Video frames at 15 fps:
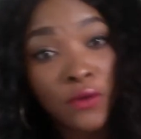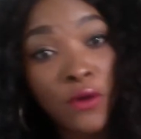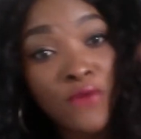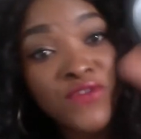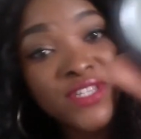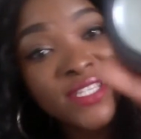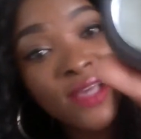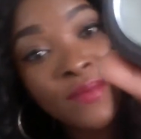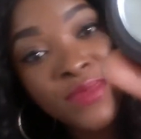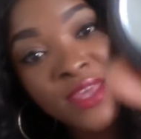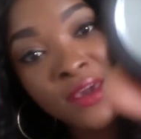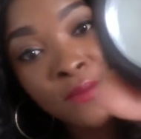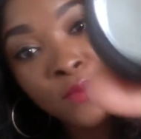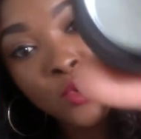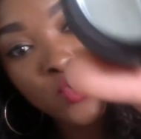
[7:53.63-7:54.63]
go for
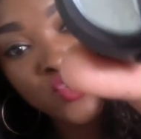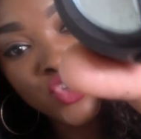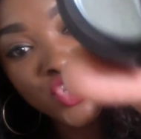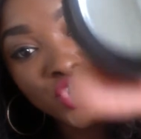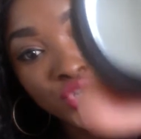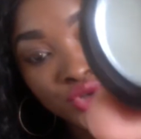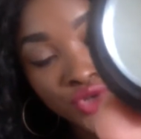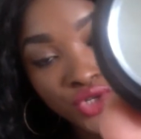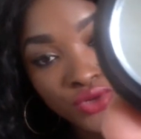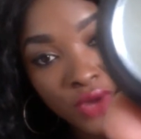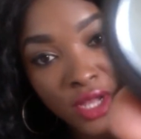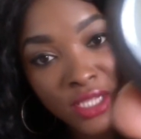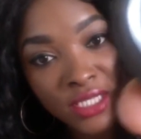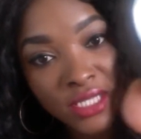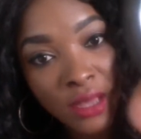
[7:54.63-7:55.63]
something more neutral
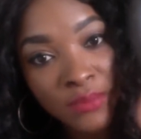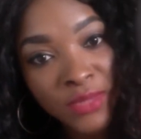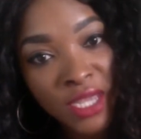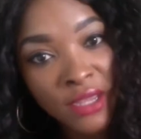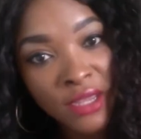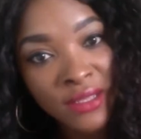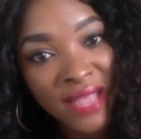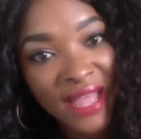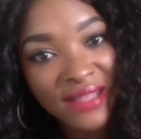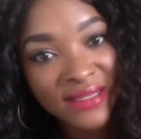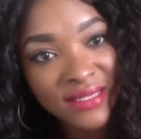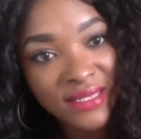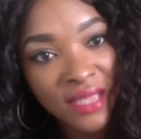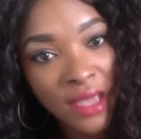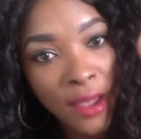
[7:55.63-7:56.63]
something that's
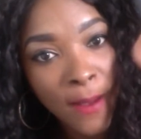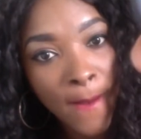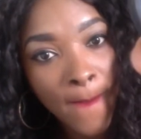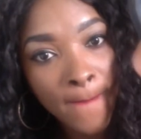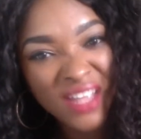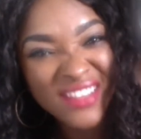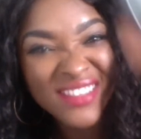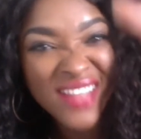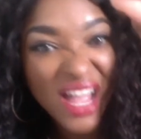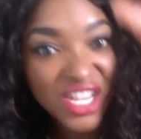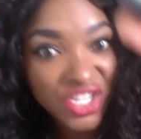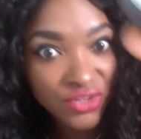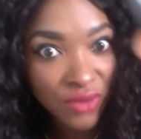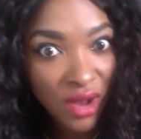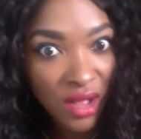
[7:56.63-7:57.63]

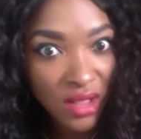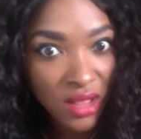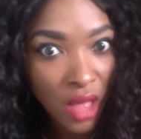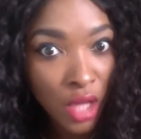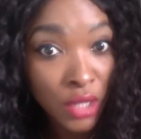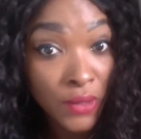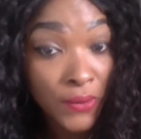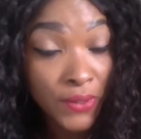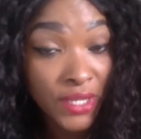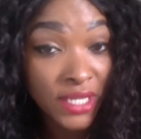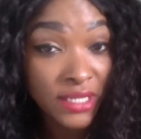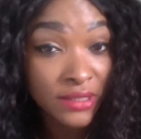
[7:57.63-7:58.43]
natural looking